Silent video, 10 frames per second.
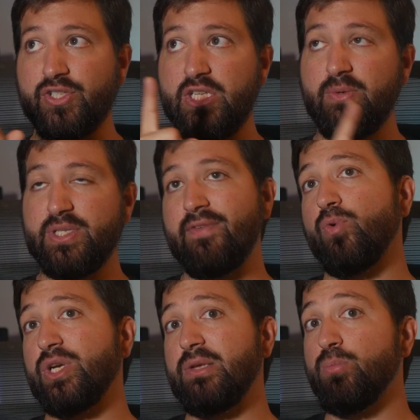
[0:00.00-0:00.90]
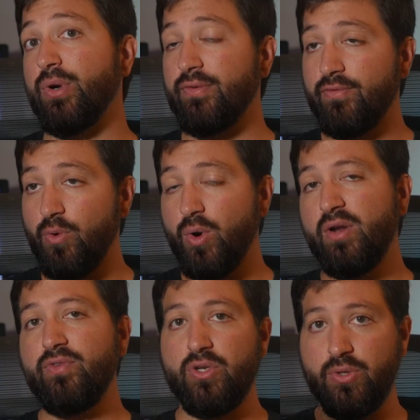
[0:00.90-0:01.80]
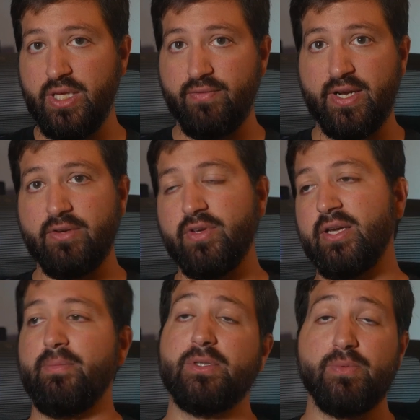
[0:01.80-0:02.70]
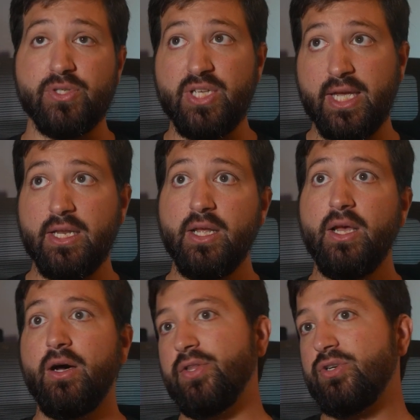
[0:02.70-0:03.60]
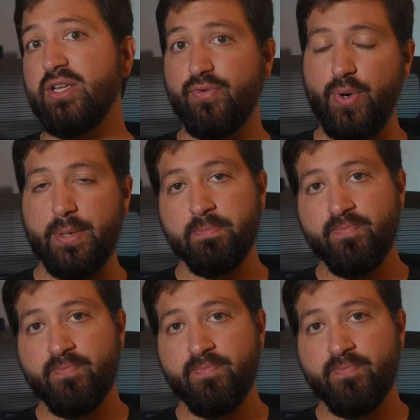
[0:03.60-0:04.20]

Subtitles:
XT was at 14.4 if you do the effective gigabits per second on the transfer rate.